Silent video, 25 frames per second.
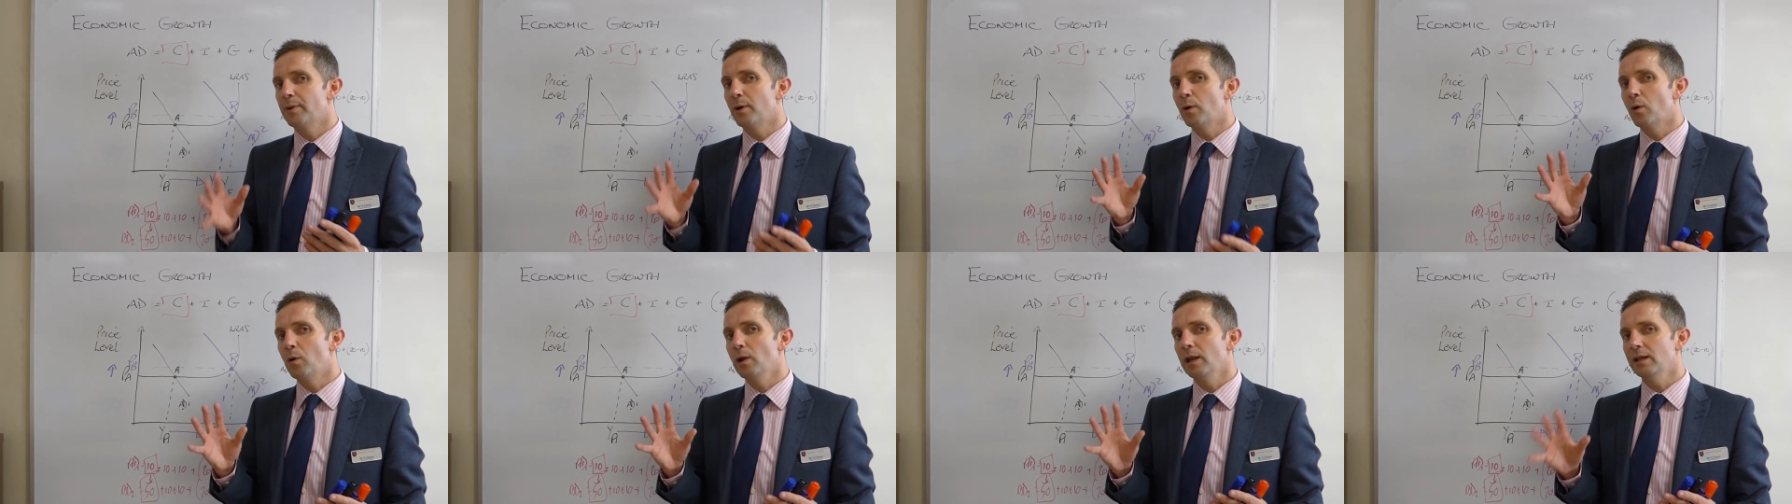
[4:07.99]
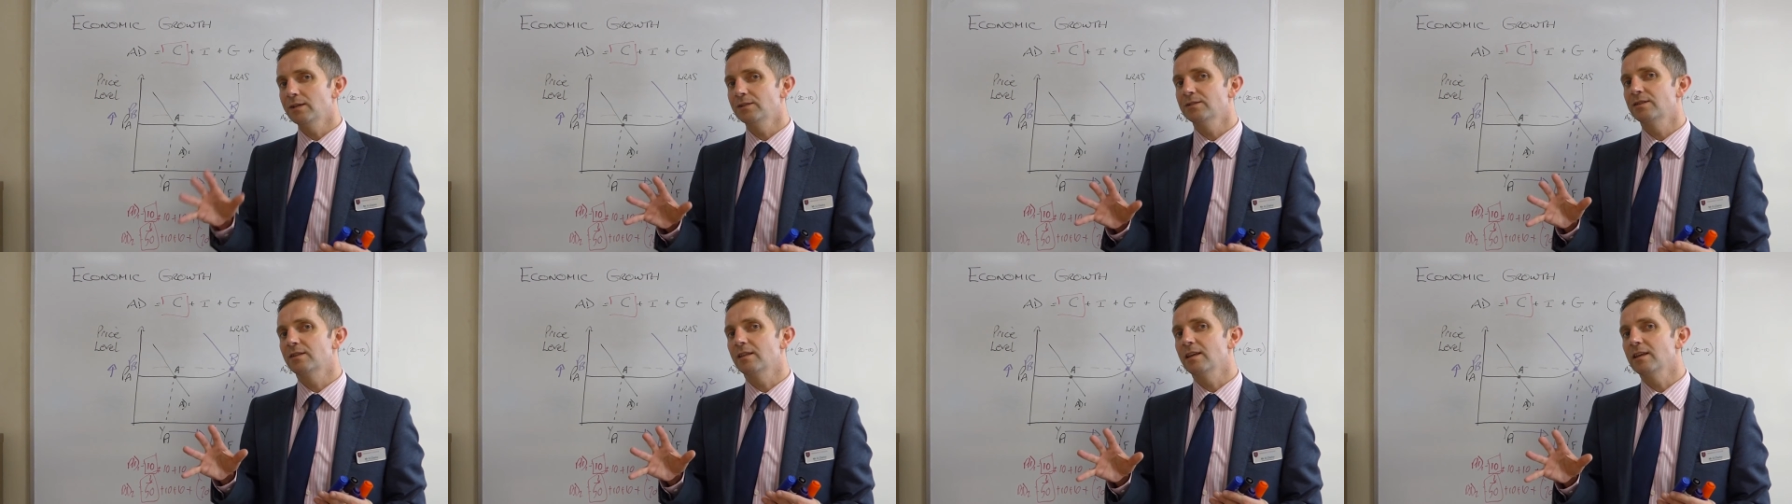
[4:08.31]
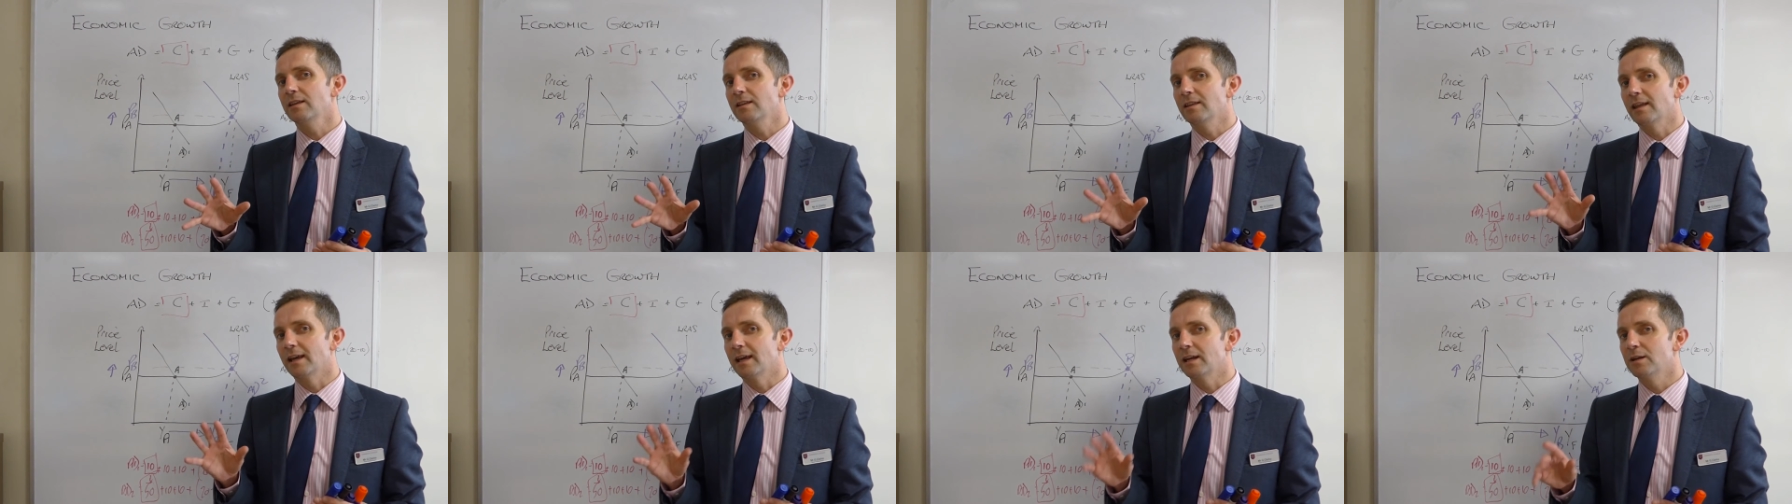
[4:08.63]
but let's
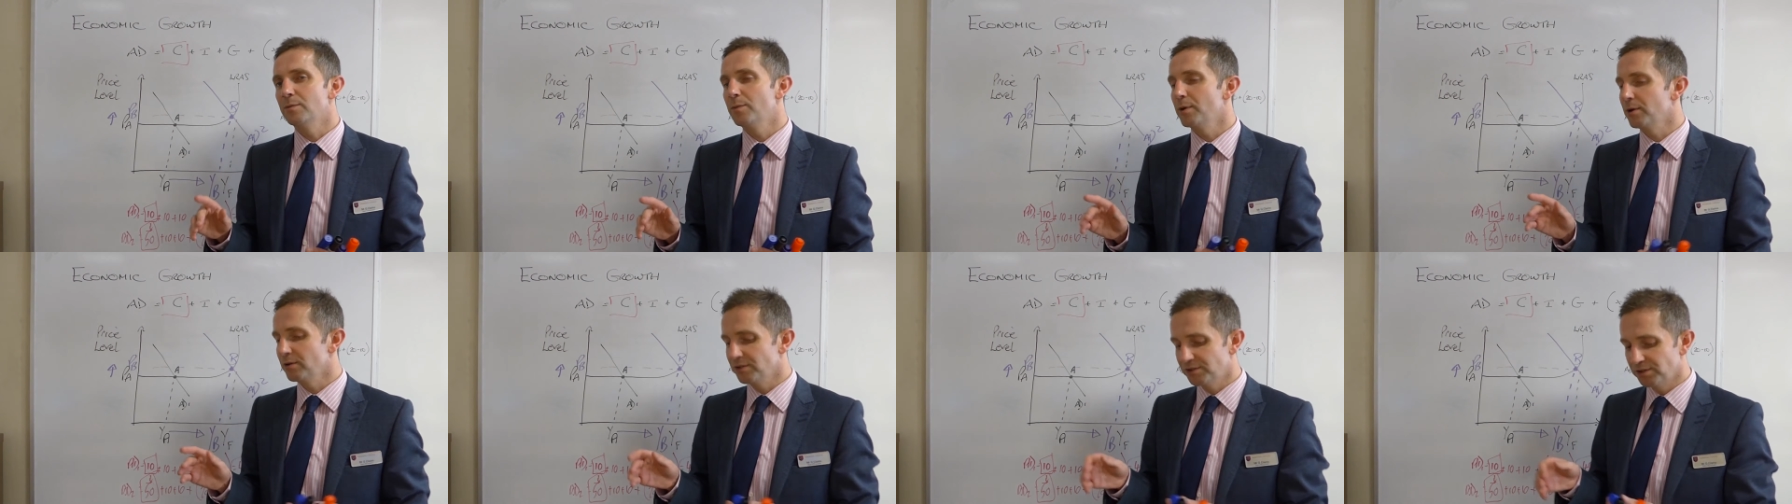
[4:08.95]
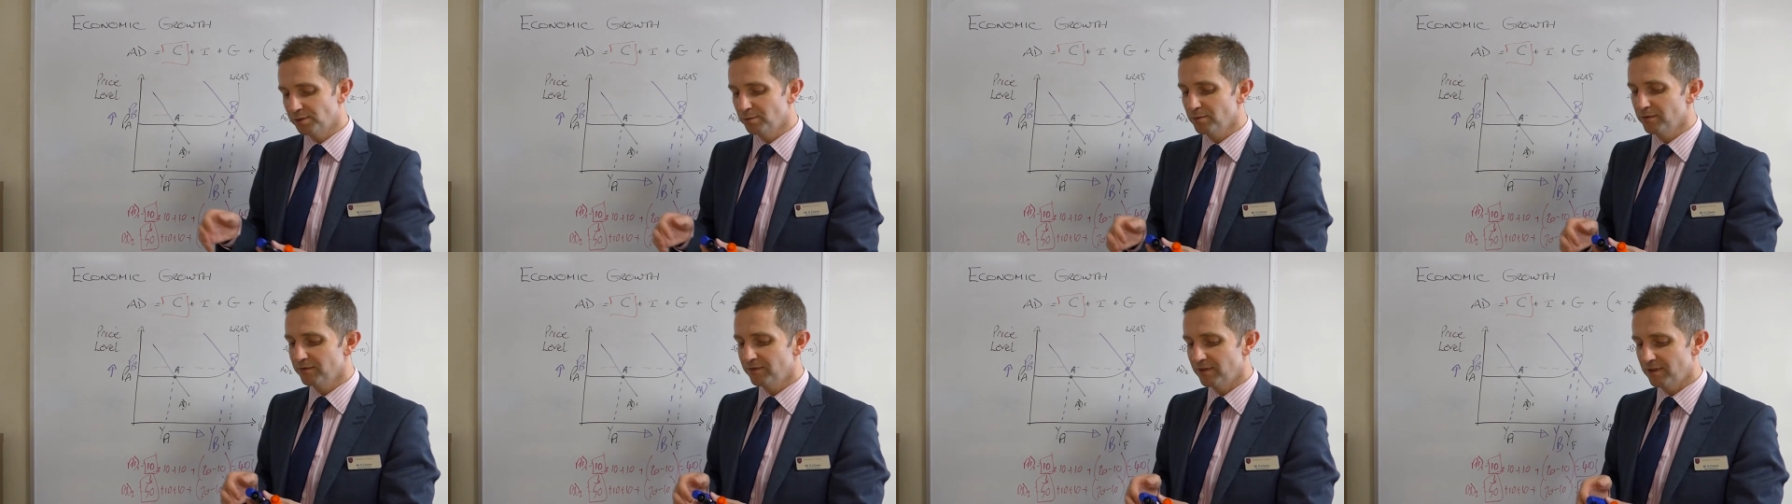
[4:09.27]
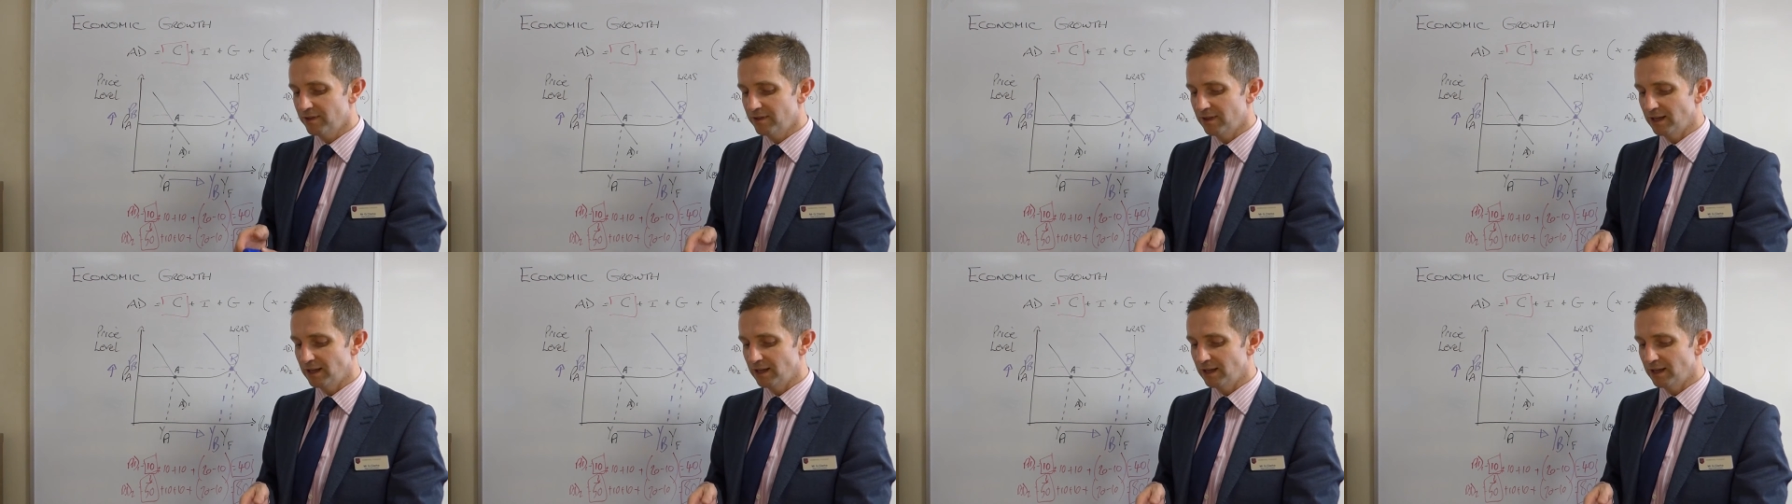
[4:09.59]
think then about some of the